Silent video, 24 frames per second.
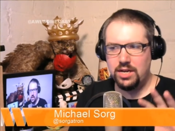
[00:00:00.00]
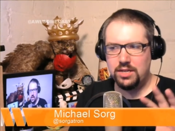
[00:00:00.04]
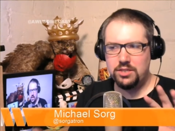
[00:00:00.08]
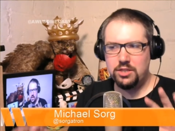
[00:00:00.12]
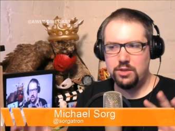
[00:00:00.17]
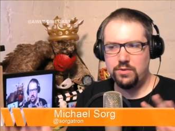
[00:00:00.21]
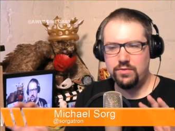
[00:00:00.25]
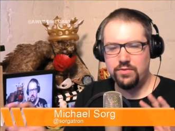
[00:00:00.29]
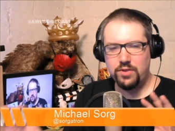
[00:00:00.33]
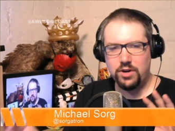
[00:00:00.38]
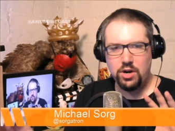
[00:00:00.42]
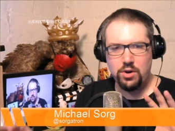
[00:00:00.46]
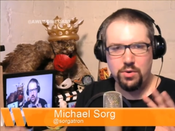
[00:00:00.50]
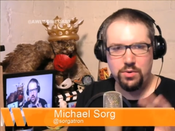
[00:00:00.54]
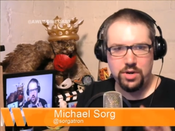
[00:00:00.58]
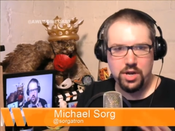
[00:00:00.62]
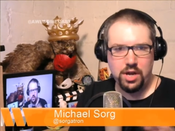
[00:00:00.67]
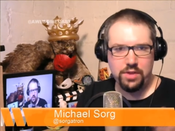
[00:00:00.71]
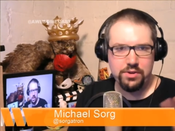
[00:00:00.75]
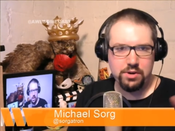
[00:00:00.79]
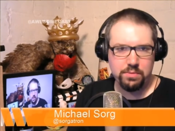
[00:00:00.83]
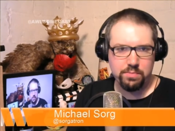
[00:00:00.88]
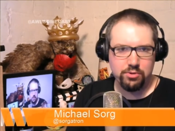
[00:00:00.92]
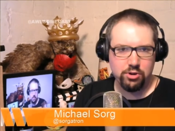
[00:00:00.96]
some of our own
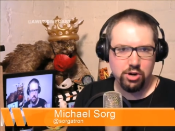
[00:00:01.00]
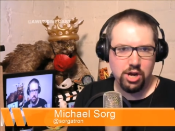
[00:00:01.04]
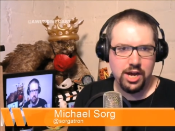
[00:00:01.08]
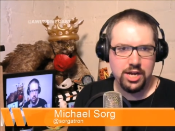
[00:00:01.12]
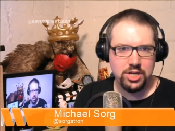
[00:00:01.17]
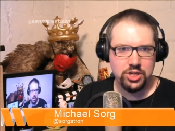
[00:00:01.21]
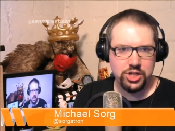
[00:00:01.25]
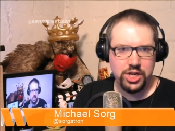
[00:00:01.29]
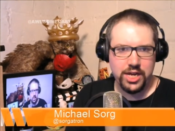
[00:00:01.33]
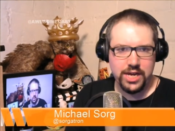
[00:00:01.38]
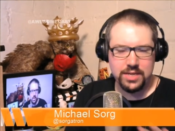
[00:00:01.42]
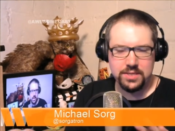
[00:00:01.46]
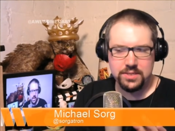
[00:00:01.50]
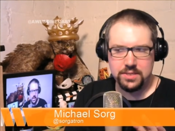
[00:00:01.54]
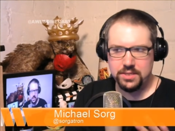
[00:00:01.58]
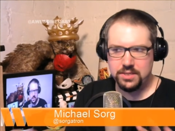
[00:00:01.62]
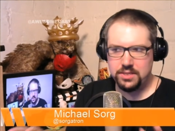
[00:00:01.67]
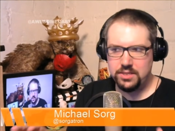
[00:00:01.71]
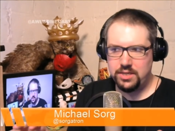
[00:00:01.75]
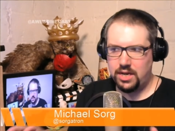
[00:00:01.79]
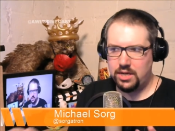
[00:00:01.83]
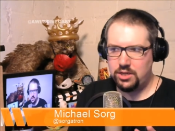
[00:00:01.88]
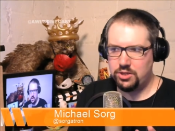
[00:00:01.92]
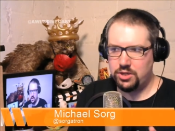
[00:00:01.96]
other projects,
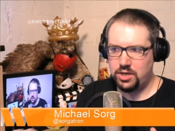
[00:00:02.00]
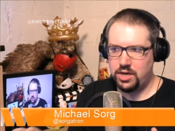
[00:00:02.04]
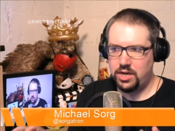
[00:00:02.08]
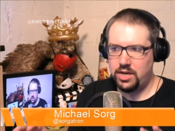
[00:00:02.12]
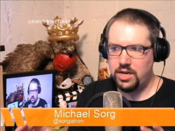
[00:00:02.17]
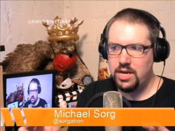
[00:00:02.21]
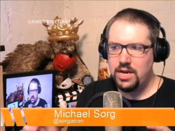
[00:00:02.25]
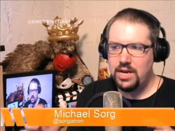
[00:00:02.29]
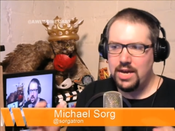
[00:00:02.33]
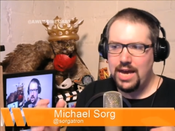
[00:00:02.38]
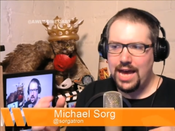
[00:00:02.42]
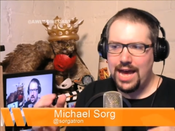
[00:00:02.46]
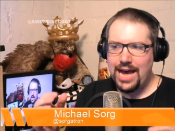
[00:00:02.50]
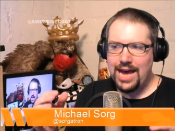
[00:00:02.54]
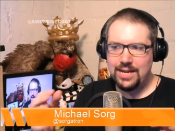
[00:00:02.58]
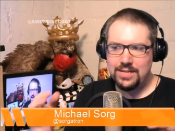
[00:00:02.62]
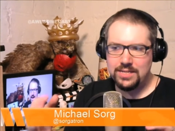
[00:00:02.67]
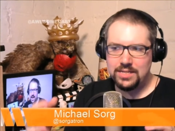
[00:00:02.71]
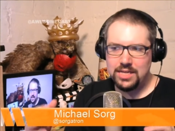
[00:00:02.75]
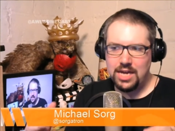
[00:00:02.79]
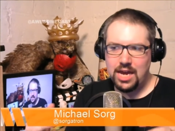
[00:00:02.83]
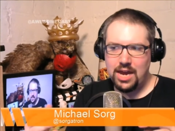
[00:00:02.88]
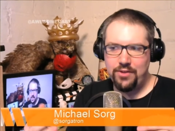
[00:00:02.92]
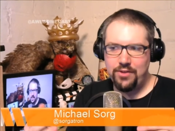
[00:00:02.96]
etc.,
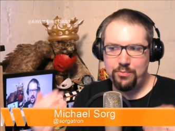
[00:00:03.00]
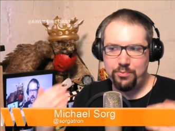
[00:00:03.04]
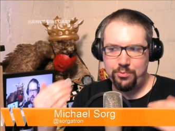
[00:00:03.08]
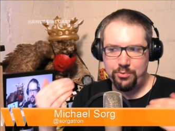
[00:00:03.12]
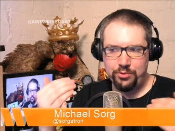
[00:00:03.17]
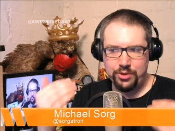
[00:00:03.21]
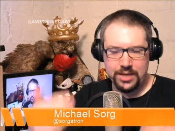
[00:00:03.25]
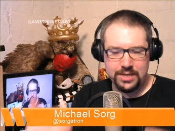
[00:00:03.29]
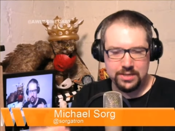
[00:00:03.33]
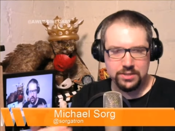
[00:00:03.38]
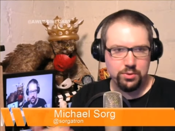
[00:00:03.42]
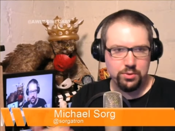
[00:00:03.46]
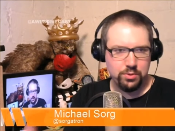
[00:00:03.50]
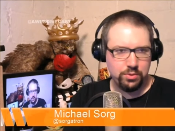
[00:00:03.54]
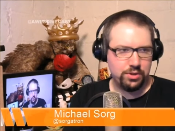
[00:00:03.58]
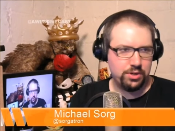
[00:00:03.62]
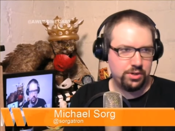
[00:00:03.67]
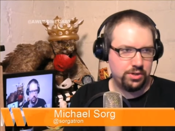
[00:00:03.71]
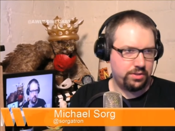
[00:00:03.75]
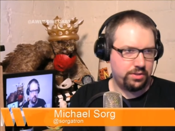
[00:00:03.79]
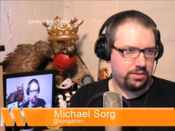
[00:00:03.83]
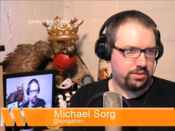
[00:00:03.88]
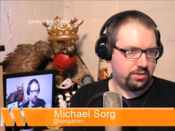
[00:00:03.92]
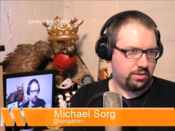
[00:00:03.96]
as kind of
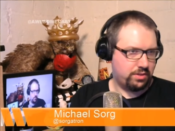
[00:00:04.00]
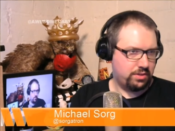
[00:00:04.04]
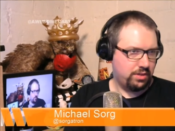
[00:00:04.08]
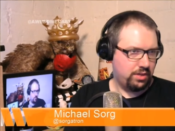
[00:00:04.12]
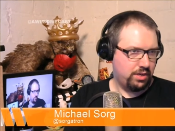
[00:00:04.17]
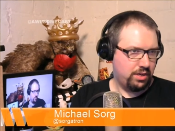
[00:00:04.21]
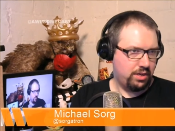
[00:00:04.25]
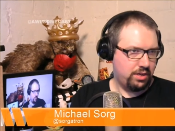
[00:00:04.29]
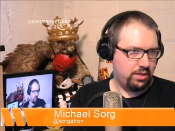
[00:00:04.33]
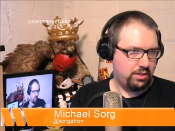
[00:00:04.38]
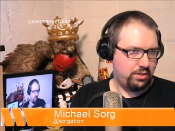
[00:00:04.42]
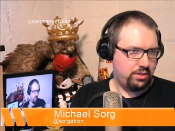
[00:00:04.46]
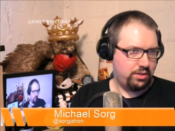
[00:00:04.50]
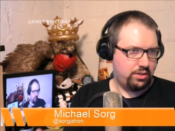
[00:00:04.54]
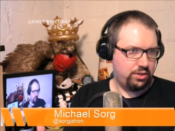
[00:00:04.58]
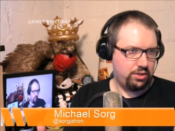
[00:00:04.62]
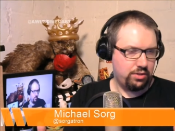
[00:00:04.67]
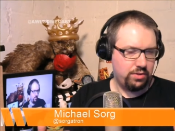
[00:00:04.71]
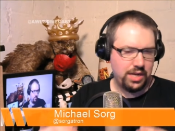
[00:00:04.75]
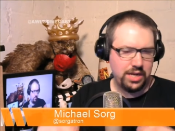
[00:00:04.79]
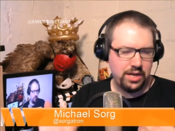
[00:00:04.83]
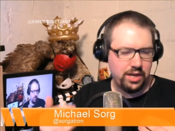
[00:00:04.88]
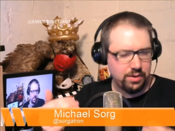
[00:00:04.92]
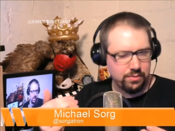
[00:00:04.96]
placeholders.
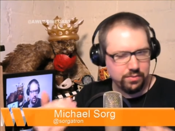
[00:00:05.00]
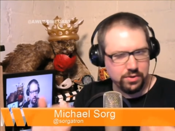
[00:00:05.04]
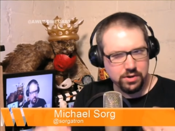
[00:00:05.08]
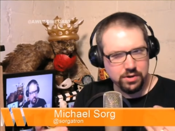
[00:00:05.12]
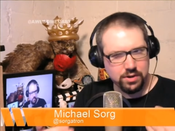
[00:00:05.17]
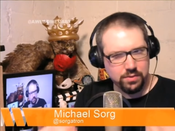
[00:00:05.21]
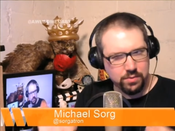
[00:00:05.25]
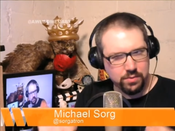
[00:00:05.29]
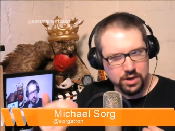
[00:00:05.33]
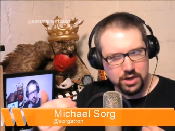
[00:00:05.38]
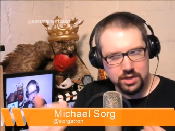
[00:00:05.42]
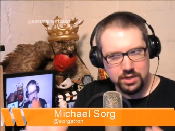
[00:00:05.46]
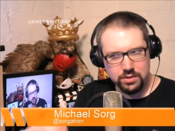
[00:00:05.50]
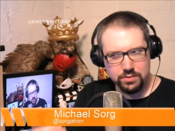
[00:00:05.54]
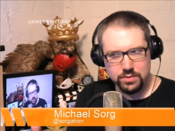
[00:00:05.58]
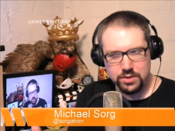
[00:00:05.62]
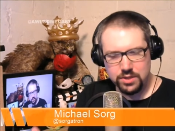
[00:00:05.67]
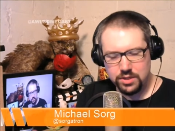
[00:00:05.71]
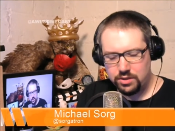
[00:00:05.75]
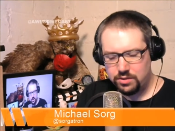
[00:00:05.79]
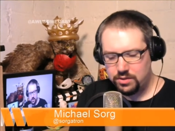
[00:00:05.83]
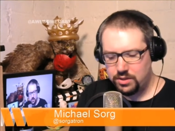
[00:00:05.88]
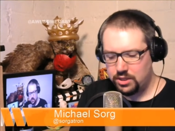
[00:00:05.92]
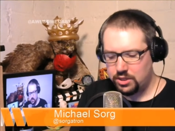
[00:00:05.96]
And we're
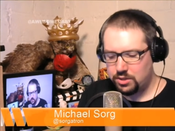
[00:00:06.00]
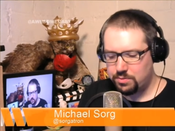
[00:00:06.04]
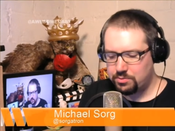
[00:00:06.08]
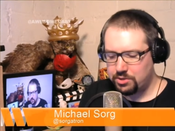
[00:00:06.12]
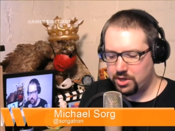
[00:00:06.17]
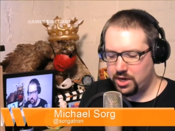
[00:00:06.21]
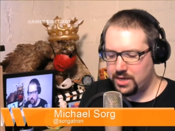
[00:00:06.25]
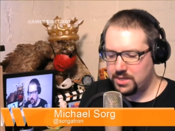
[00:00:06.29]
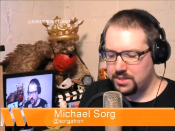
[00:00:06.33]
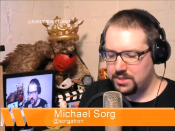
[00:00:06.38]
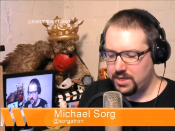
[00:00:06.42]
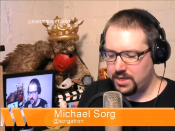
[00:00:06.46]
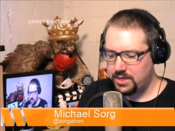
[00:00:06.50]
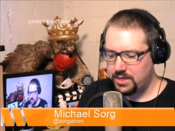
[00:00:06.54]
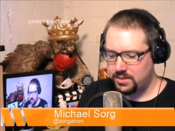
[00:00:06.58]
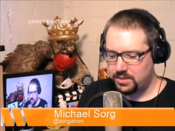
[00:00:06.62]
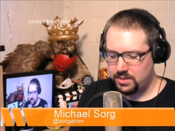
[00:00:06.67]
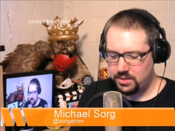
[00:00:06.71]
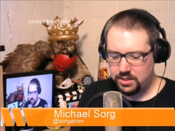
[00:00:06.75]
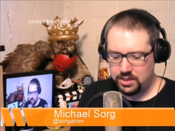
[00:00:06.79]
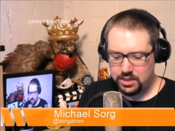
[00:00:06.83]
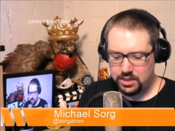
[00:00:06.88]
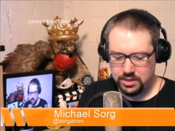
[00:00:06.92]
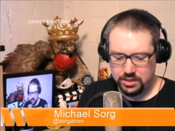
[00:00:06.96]
still in this process,
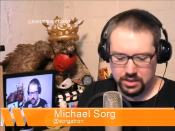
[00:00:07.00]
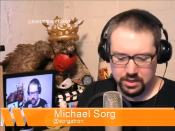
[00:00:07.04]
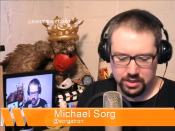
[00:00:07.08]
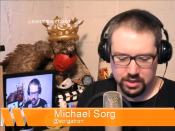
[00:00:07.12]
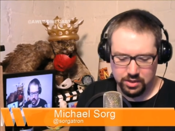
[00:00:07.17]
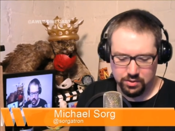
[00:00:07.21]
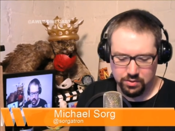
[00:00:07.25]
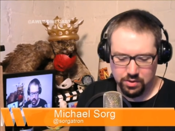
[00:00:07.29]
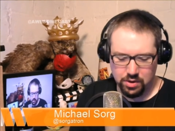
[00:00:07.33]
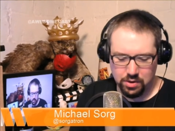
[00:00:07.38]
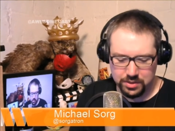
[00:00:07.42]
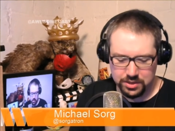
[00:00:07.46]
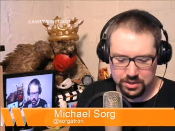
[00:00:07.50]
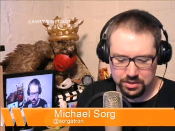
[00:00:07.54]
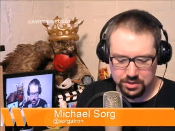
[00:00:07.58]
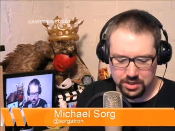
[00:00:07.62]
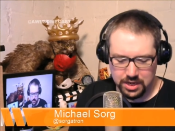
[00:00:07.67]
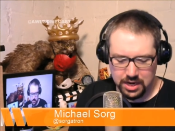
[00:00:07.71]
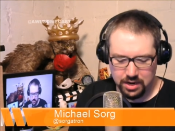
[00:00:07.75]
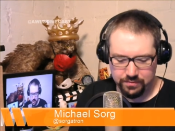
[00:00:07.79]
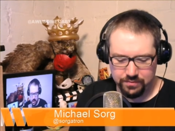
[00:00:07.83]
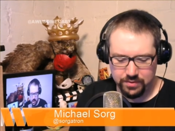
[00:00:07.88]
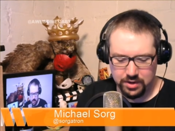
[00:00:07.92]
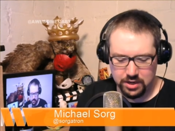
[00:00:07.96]
and always
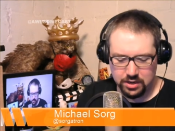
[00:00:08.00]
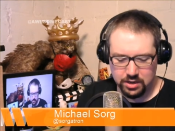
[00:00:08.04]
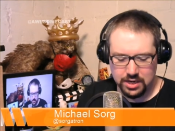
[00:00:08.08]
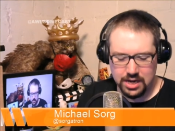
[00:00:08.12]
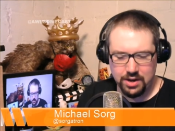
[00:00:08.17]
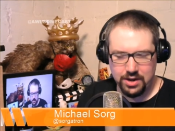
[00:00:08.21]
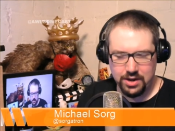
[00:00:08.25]
kind of figuring